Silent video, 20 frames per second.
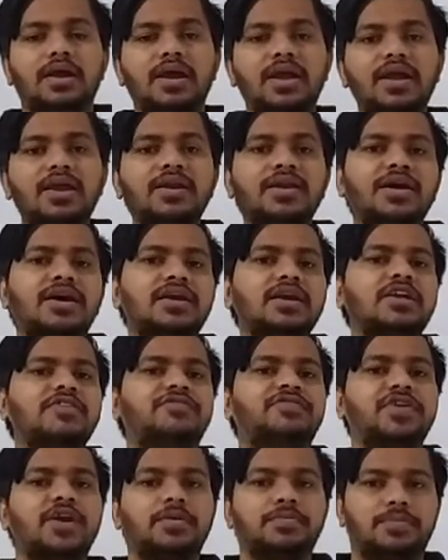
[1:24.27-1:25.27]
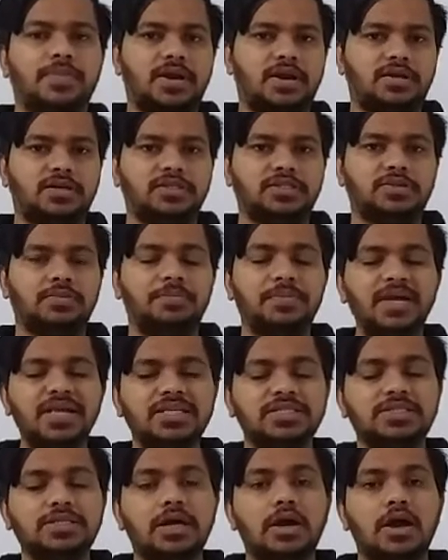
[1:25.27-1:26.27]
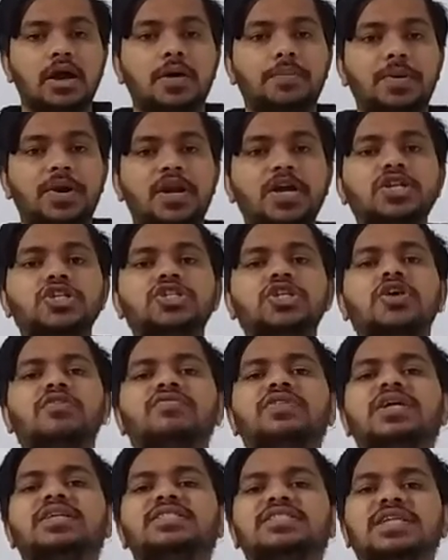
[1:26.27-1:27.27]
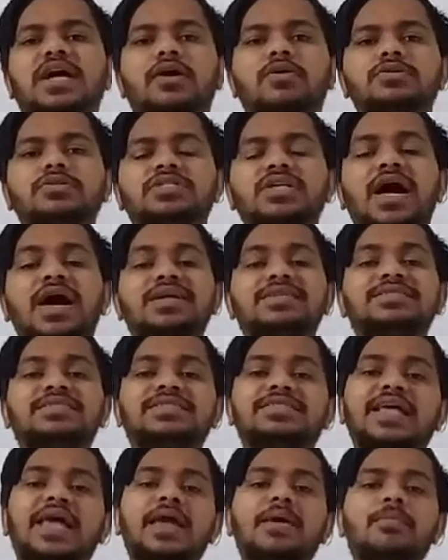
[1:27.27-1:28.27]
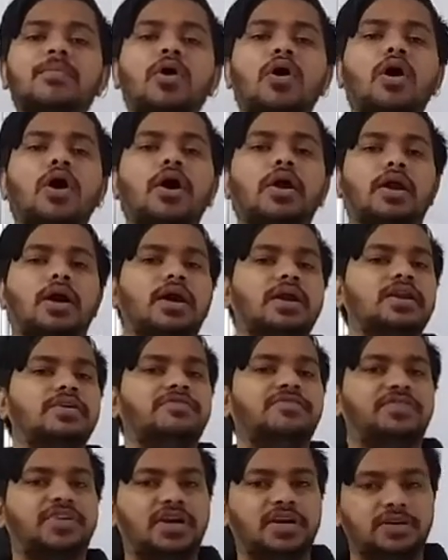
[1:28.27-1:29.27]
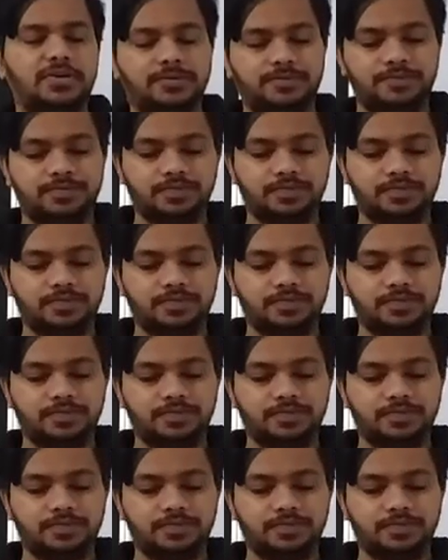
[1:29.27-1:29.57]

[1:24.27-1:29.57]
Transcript: in a different manners. Means a production of that sounds are same or are different.